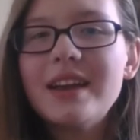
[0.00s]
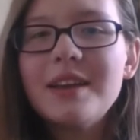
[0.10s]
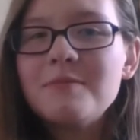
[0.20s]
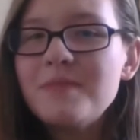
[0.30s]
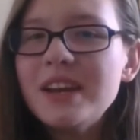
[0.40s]

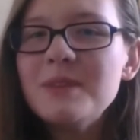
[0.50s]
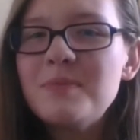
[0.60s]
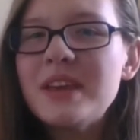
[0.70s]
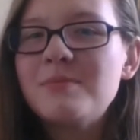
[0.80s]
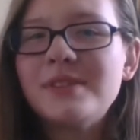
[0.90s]
Many
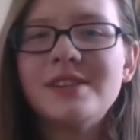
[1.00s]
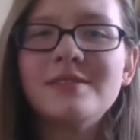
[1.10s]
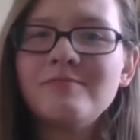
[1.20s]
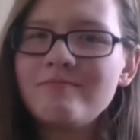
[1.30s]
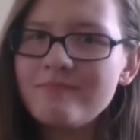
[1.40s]

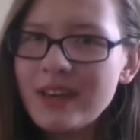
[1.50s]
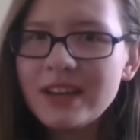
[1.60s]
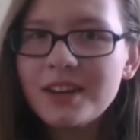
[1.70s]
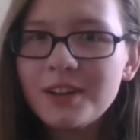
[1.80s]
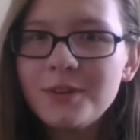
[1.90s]
people, me
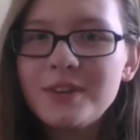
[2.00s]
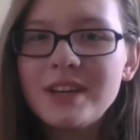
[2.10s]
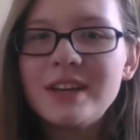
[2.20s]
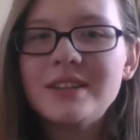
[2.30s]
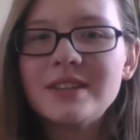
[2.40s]

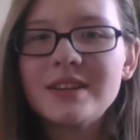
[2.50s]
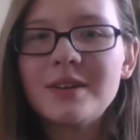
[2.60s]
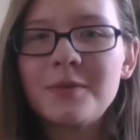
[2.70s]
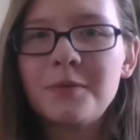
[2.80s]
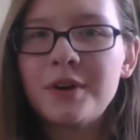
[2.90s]
included,
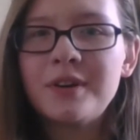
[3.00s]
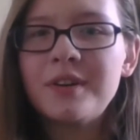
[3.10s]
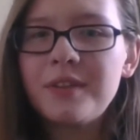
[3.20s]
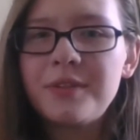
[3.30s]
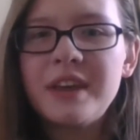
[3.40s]
were
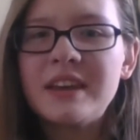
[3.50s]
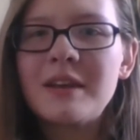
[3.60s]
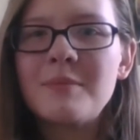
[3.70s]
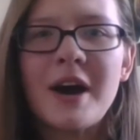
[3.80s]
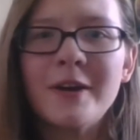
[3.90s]
thinking
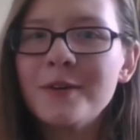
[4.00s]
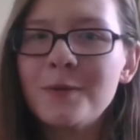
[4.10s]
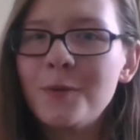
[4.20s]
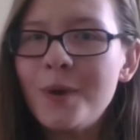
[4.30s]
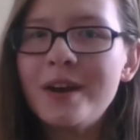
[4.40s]
about
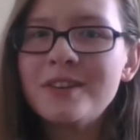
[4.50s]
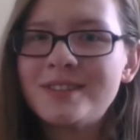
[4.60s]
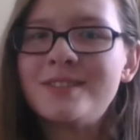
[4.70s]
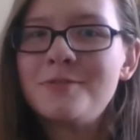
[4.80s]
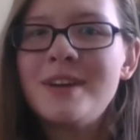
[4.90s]
where is
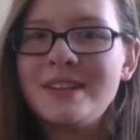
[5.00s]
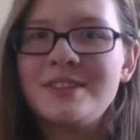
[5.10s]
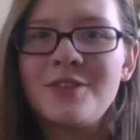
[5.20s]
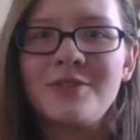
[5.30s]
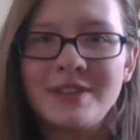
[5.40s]
the rest
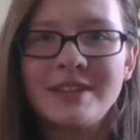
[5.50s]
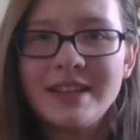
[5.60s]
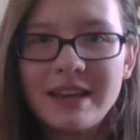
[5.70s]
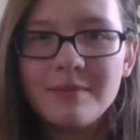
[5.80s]
of his team.